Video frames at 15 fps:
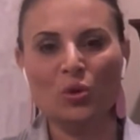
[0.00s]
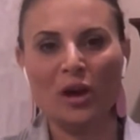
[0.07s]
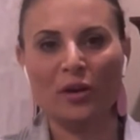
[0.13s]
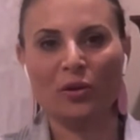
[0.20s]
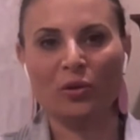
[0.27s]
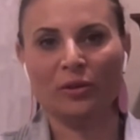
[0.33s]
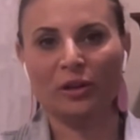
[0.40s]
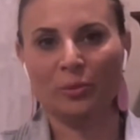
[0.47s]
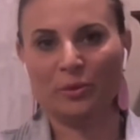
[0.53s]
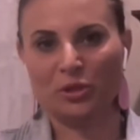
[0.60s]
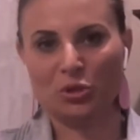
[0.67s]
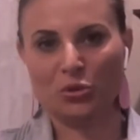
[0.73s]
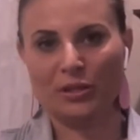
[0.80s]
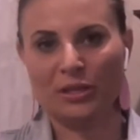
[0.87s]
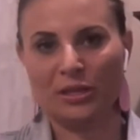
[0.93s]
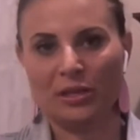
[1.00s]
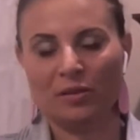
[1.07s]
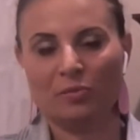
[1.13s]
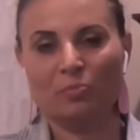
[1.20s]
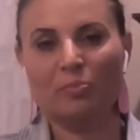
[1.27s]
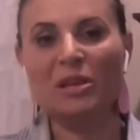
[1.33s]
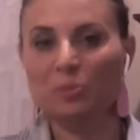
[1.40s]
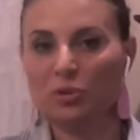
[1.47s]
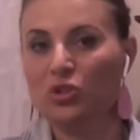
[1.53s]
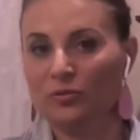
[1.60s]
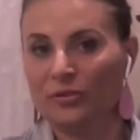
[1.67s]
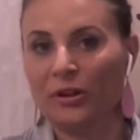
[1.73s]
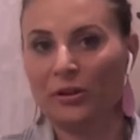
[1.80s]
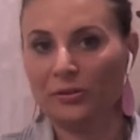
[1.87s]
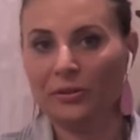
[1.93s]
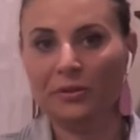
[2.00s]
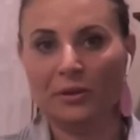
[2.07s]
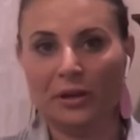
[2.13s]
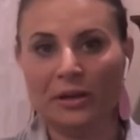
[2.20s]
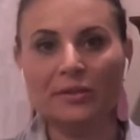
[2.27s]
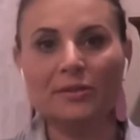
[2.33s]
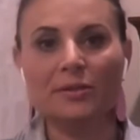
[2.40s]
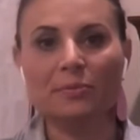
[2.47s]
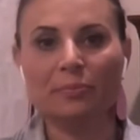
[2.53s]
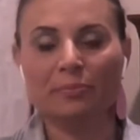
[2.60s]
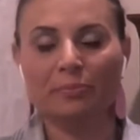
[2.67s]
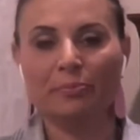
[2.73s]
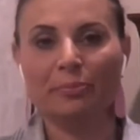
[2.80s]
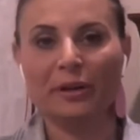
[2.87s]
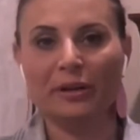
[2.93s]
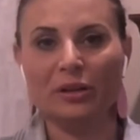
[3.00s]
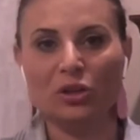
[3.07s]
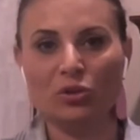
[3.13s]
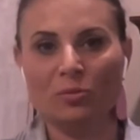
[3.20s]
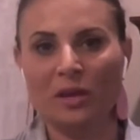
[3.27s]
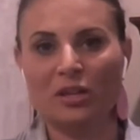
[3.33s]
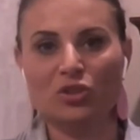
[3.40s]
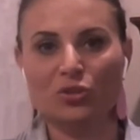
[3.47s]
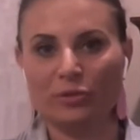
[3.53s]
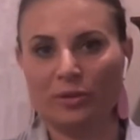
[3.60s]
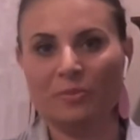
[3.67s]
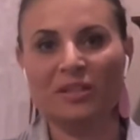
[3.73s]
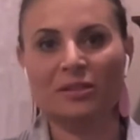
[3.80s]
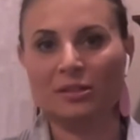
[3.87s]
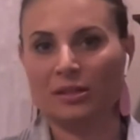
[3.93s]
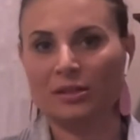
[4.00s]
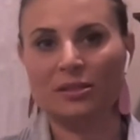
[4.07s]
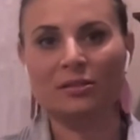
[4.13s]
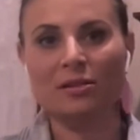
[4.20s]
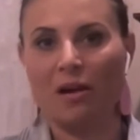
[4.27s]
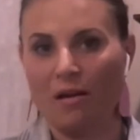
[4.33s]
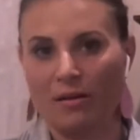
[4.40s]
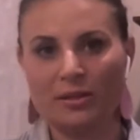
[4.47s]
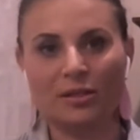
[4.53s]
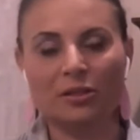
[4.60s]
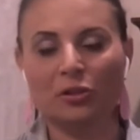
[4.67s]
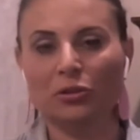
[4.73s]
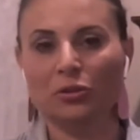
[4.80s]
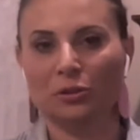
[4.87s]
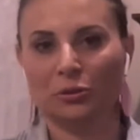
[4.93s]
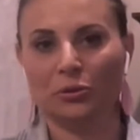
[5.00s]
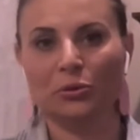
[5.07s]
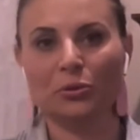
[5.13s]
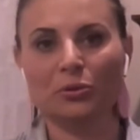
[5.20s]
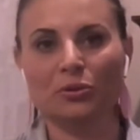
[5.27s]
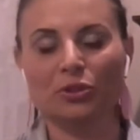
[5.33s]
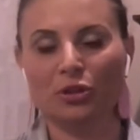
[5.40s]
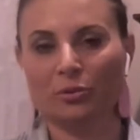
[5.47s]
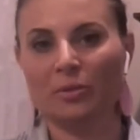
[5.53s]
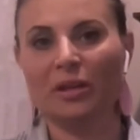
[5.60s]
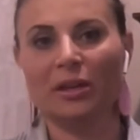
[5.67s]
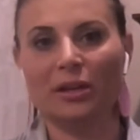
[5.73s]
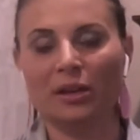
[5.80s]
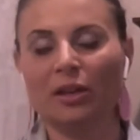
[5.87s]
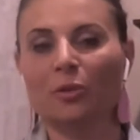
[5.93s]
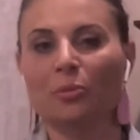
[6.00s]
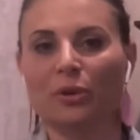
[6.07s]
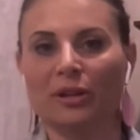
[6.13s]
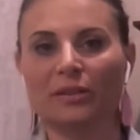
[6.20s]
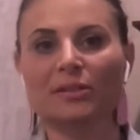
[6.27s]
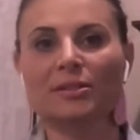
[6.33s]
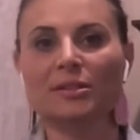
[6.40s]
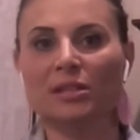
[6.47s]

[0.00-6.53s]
not only are we treating, people should follow the laws, but humane treatment does not include terminating a